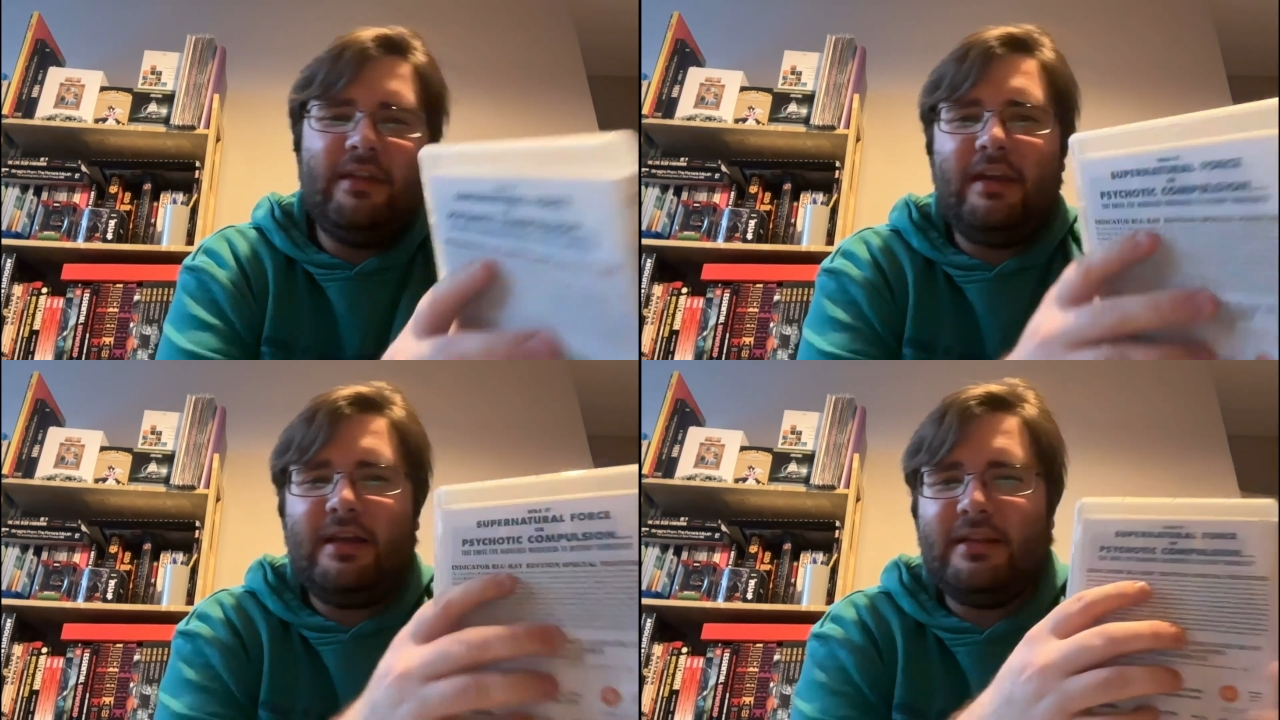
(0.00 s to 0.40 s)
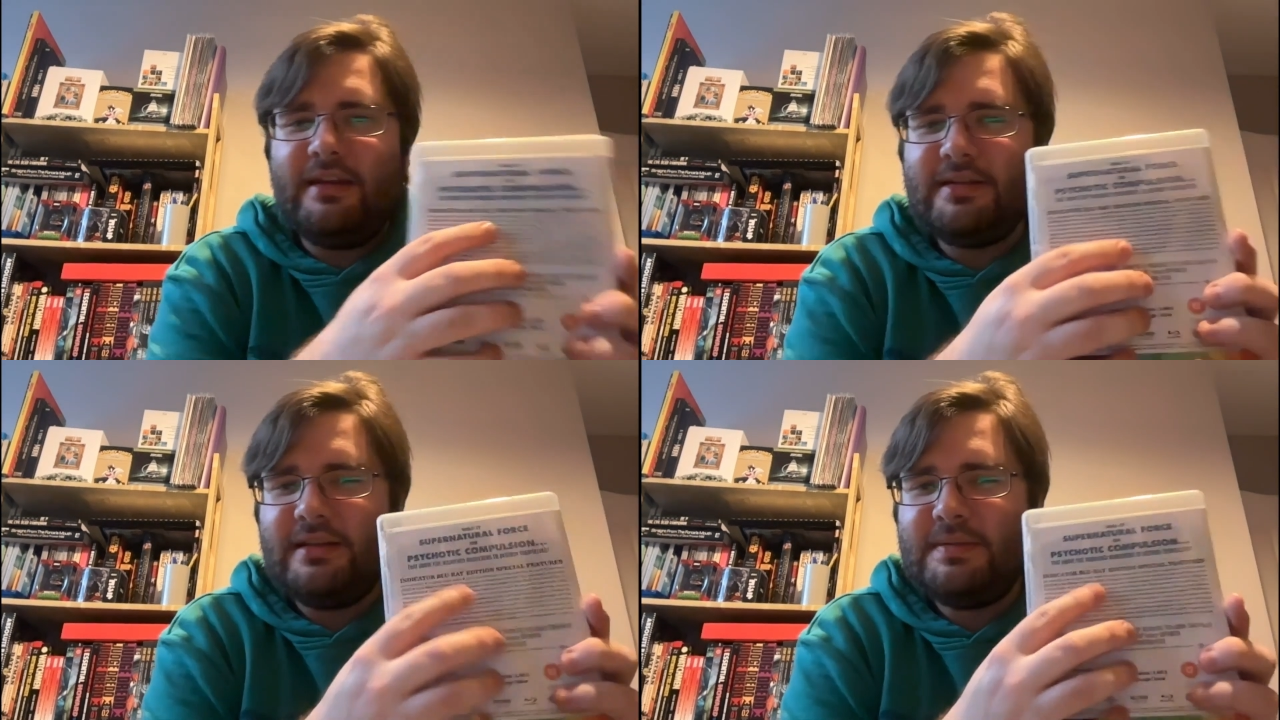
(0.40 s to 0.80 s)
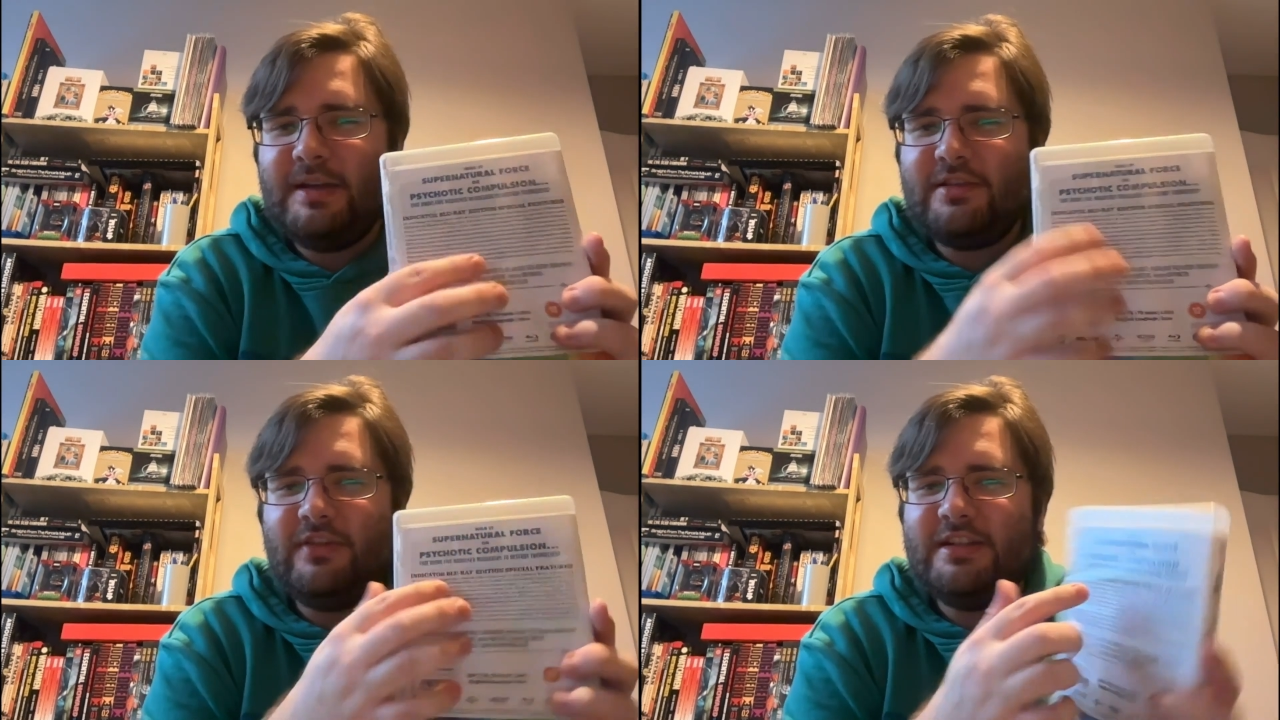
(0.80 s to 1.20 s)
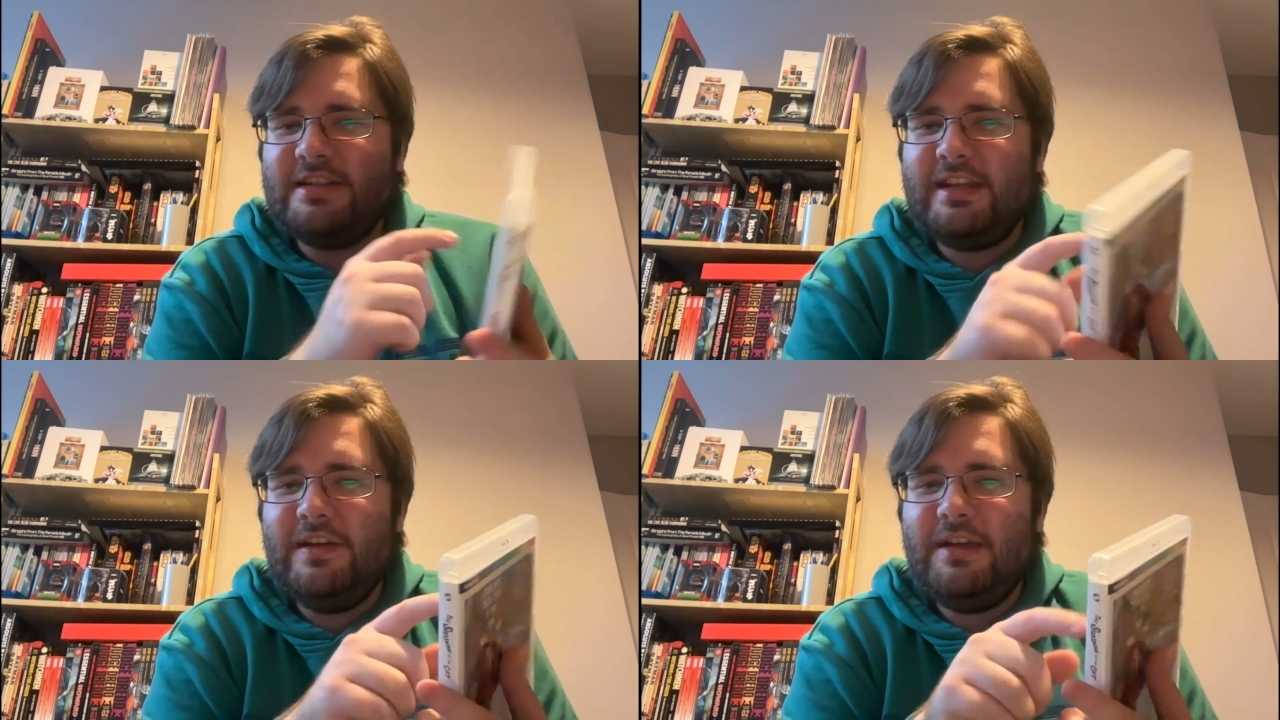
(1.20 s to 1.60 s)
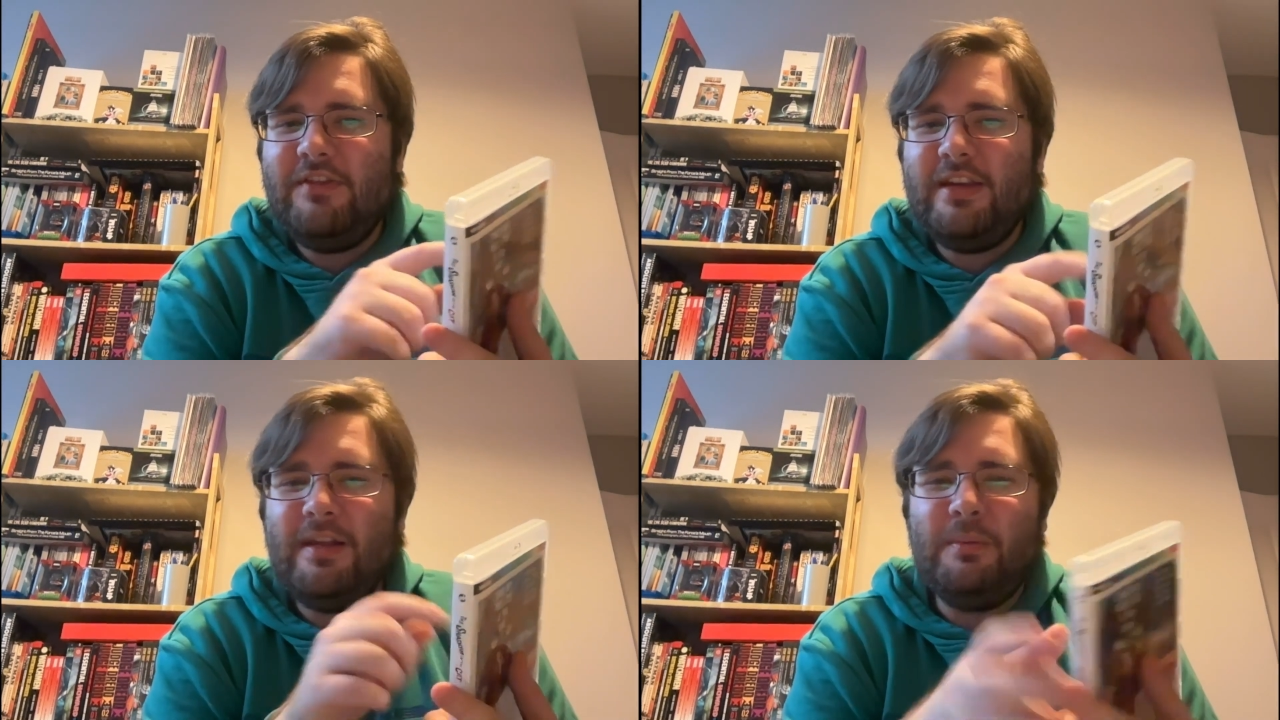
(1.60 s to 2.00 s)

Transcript: sort of the special features. They don't give you a little